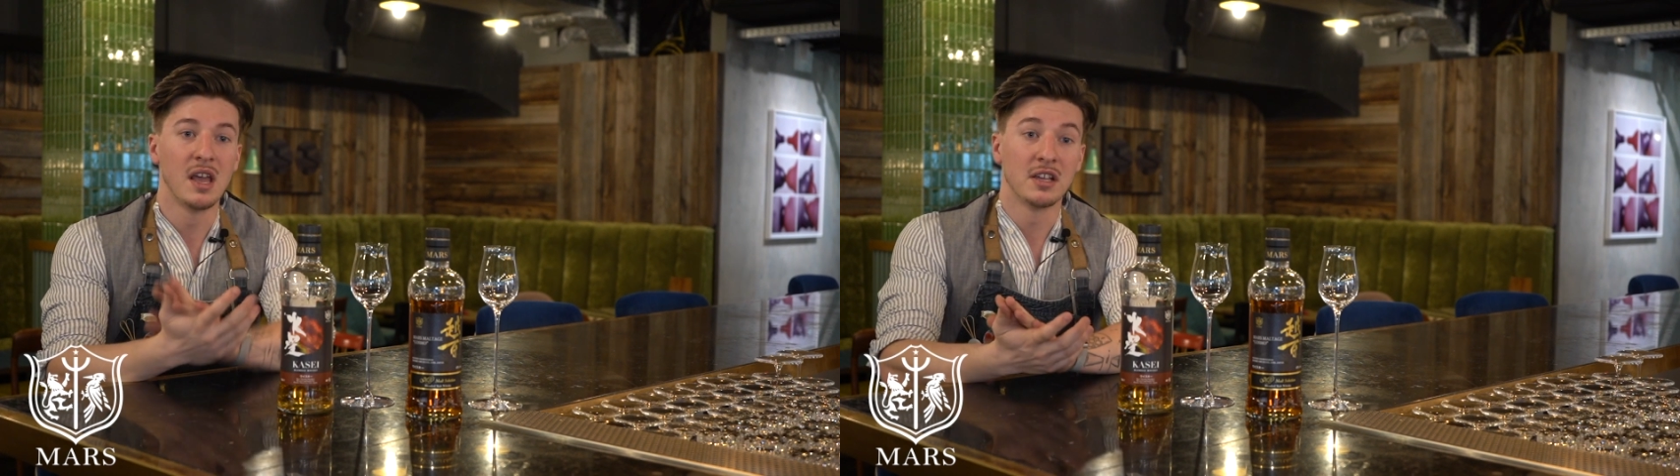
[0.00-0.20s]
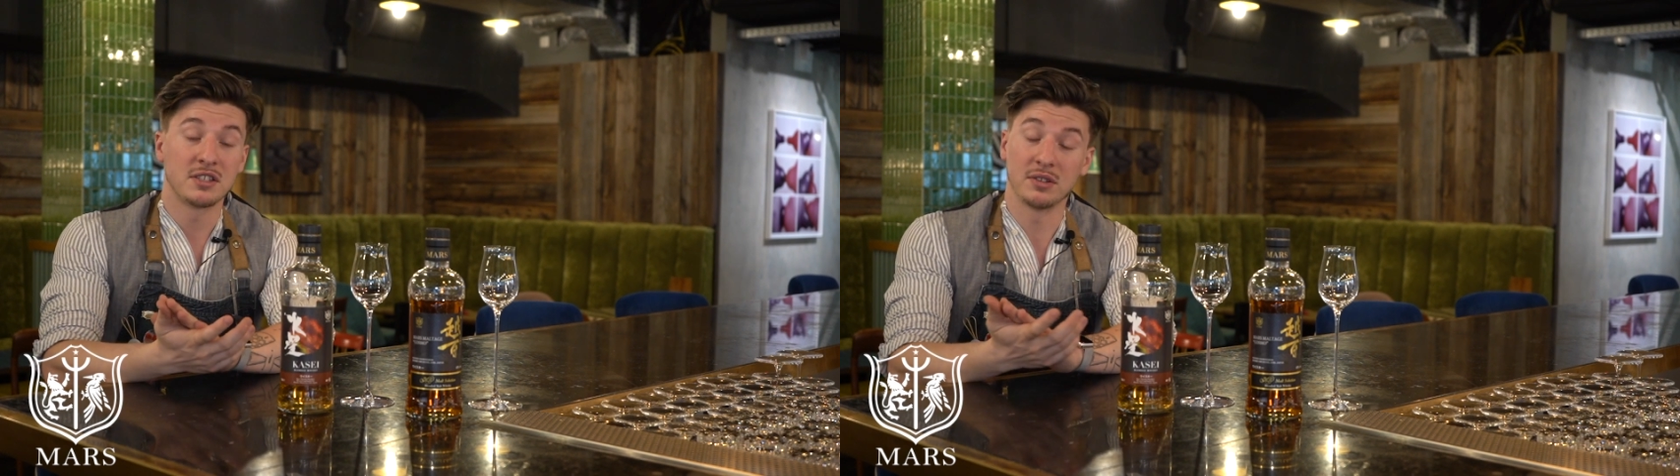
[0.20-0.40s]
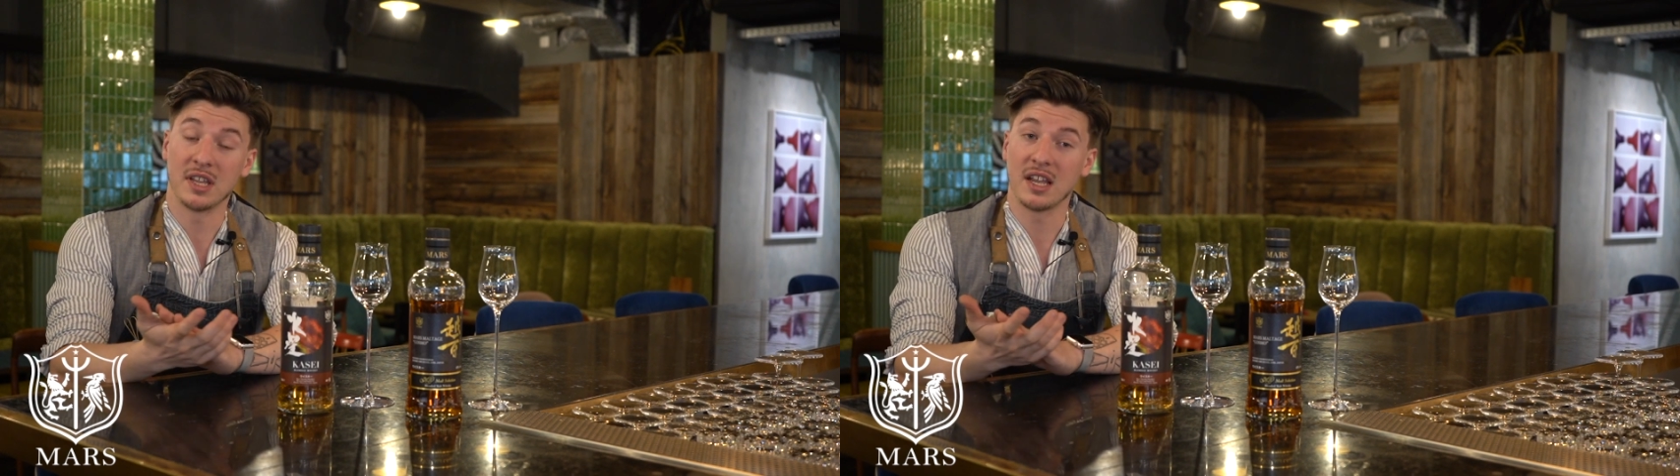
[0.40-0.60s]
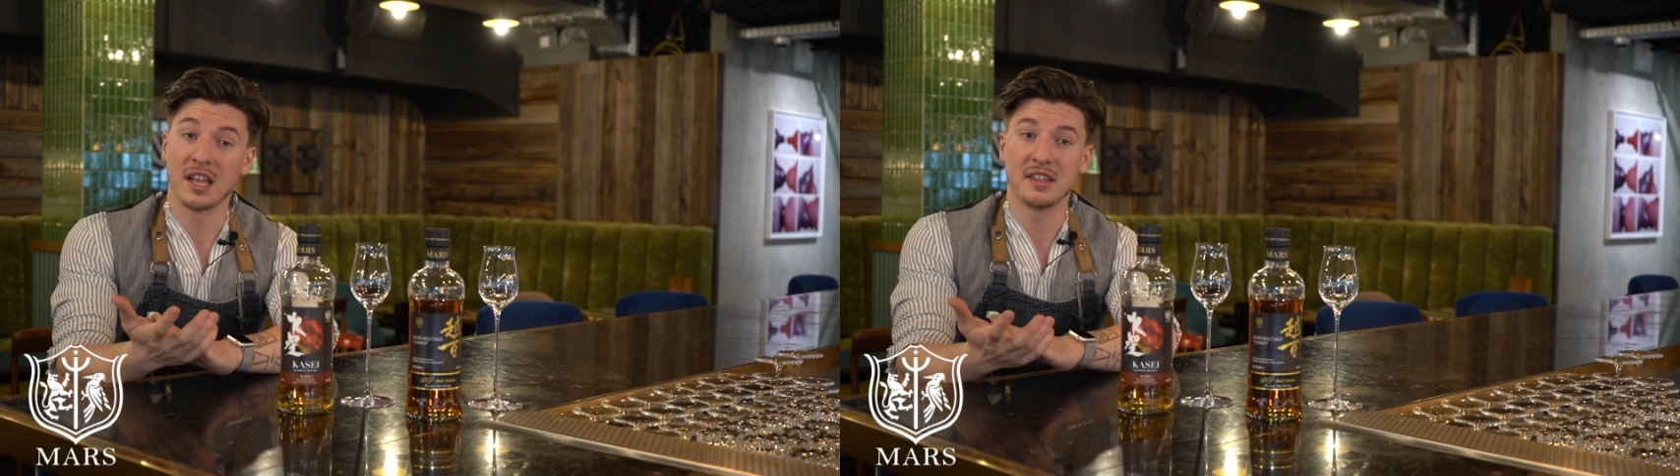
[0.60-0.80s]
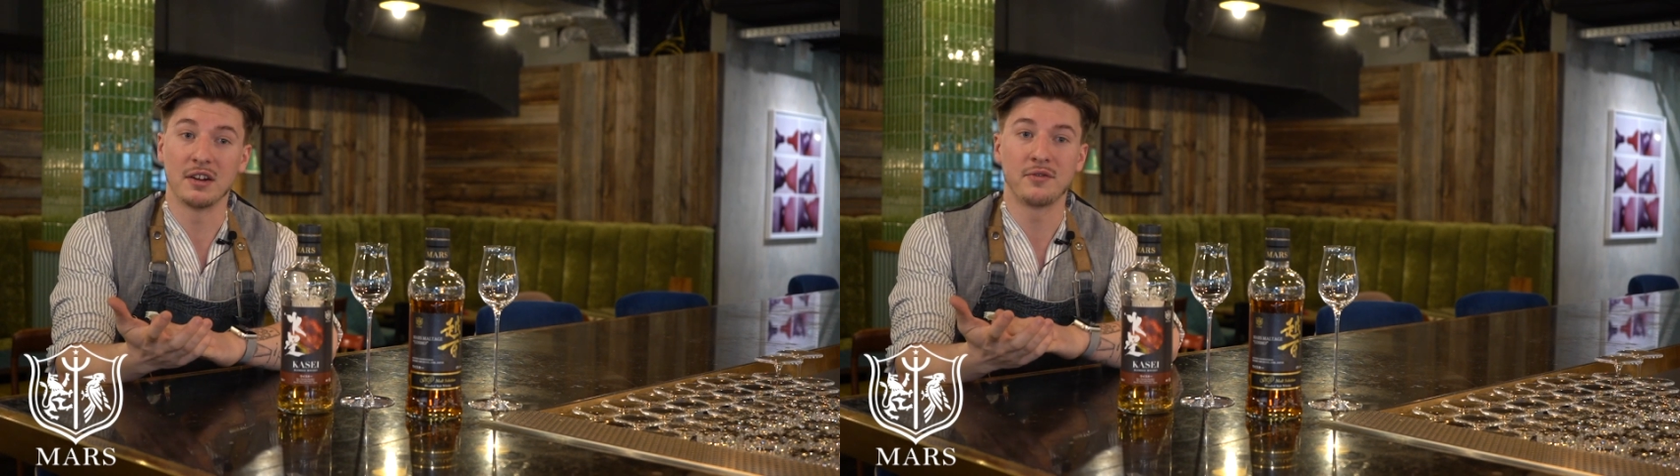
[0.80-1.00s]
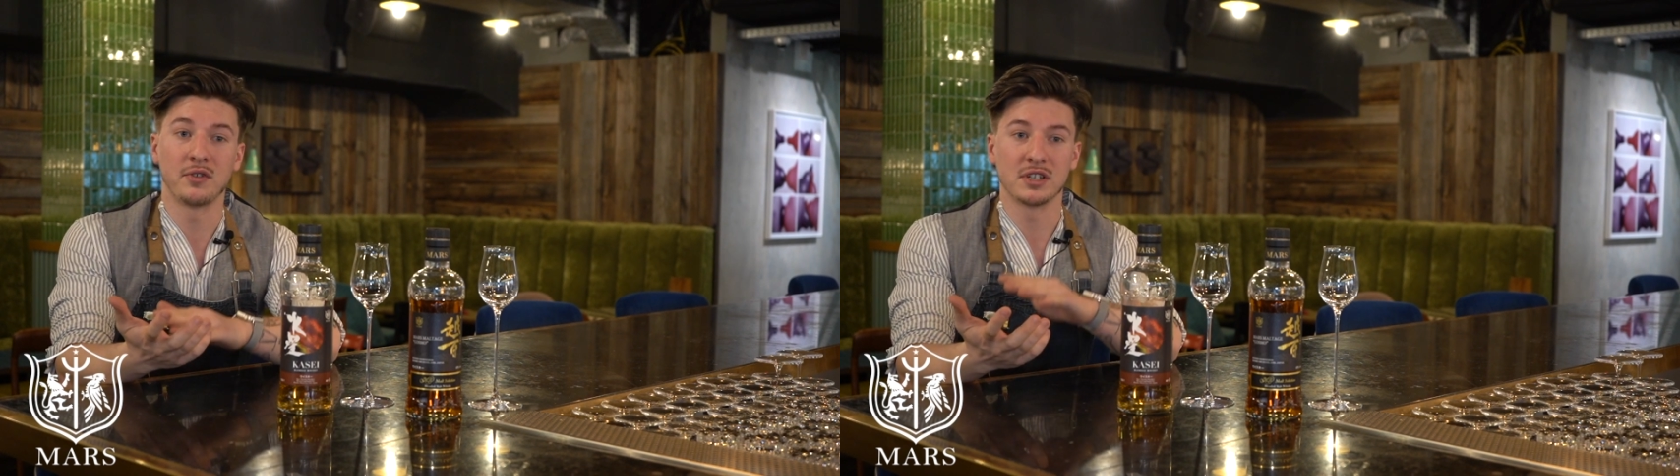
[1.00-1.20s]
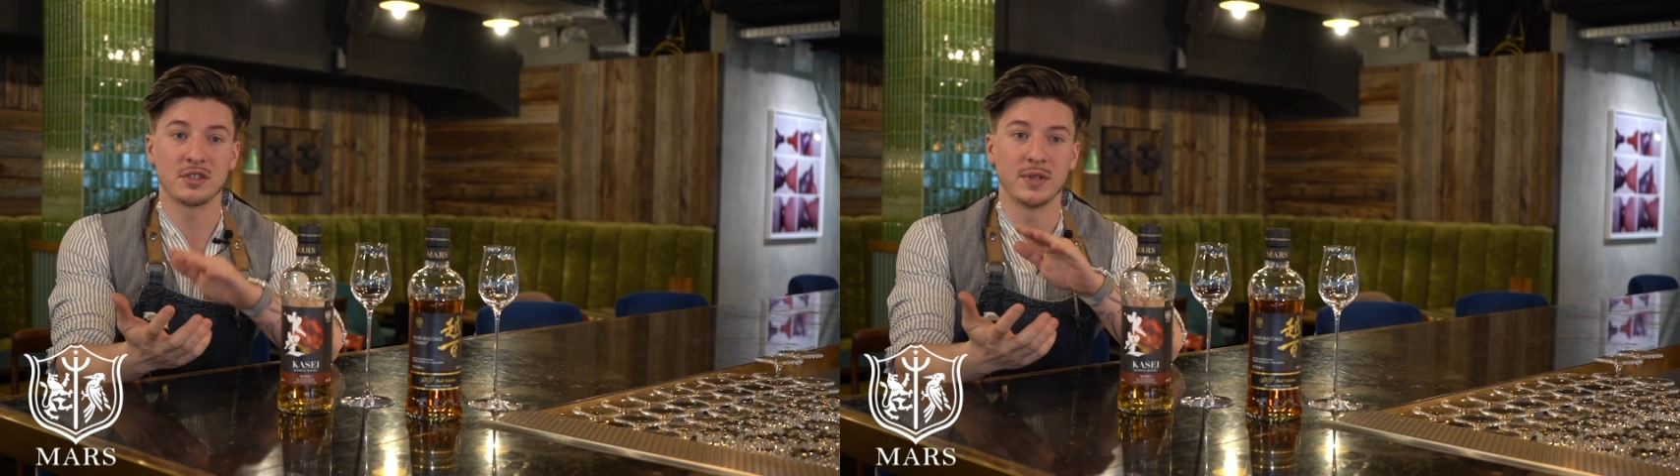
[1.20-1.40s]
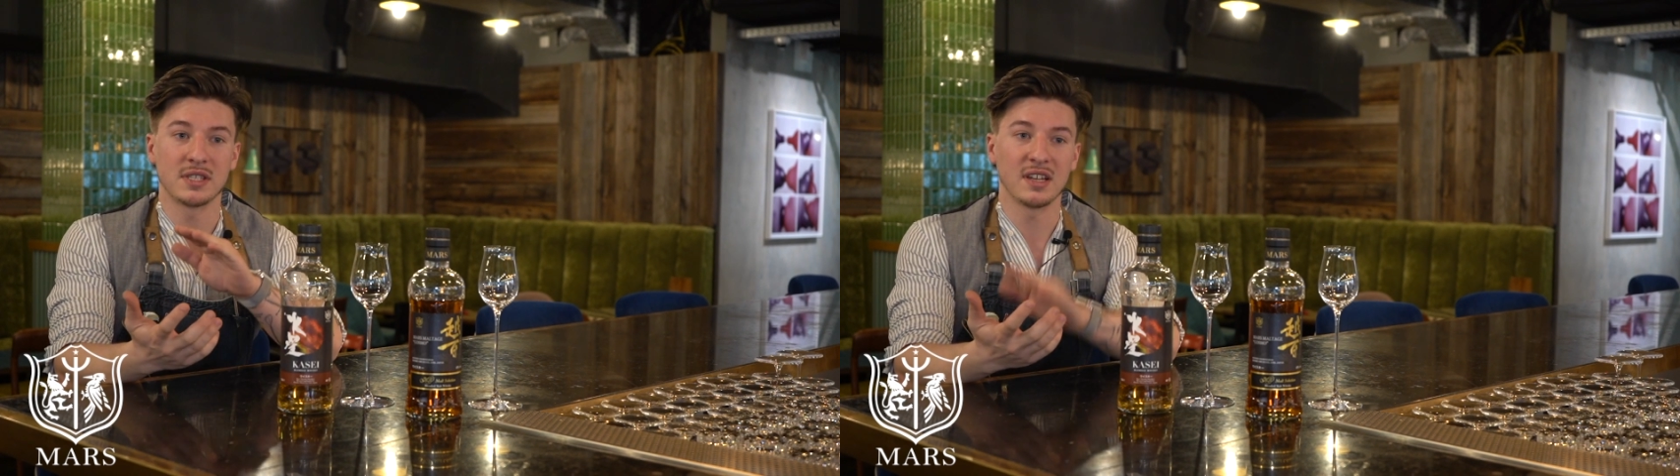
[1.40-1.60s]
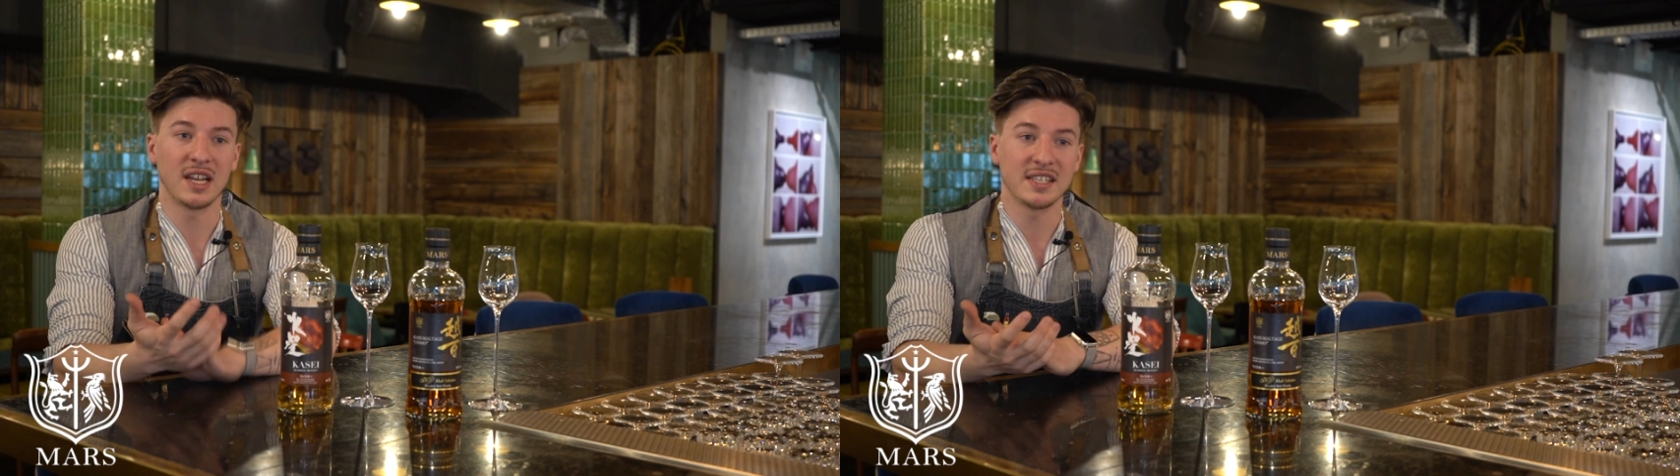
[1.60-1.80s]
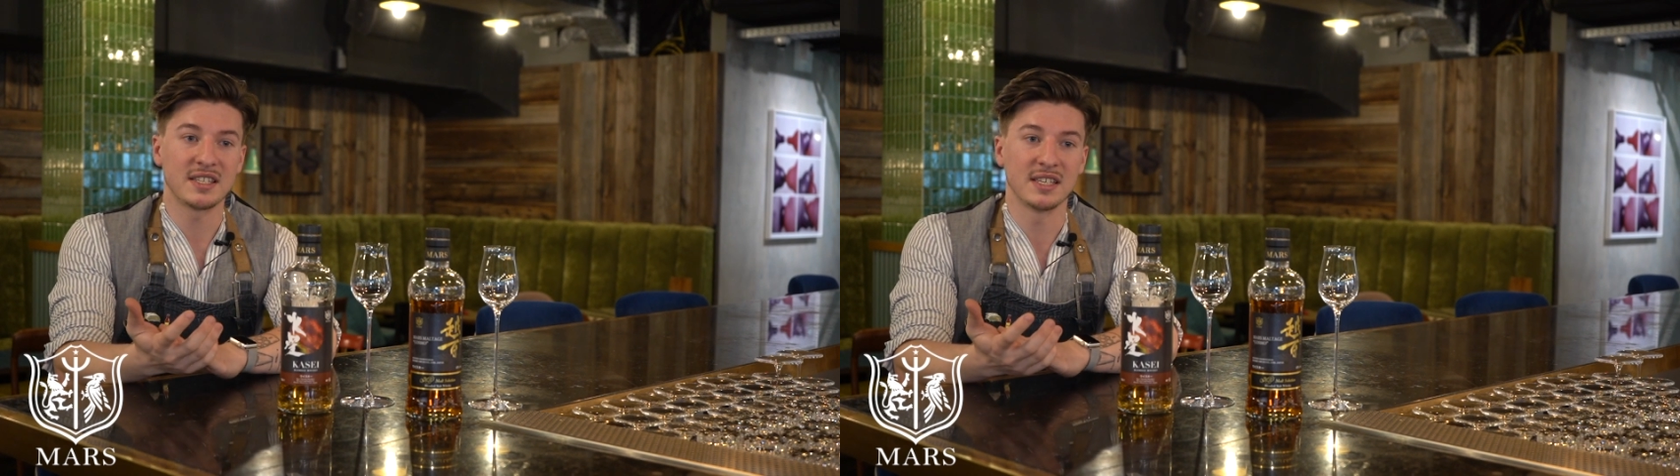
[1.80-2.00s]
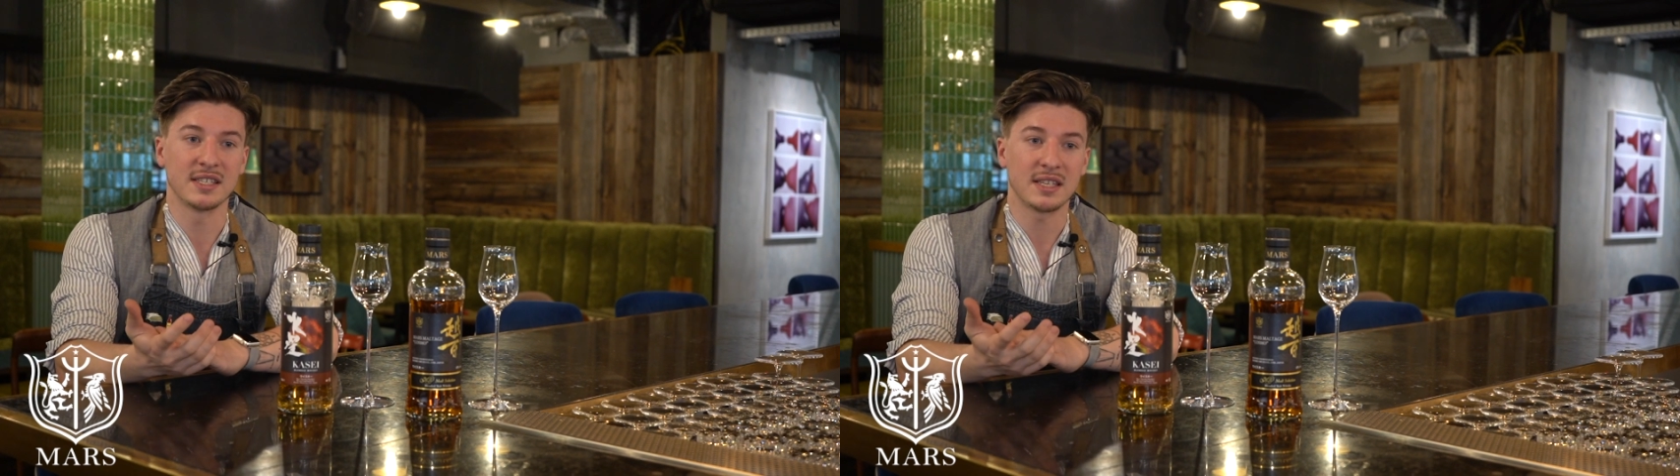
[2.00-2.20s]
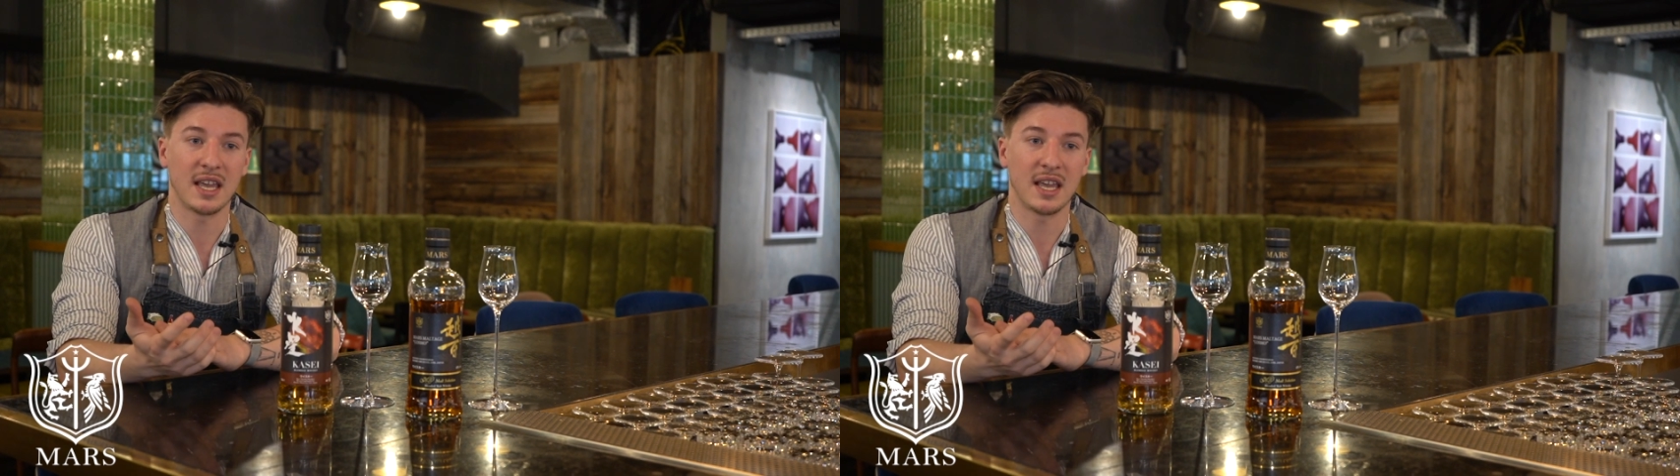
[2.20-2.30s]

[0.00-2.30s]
so they got their first whiskey license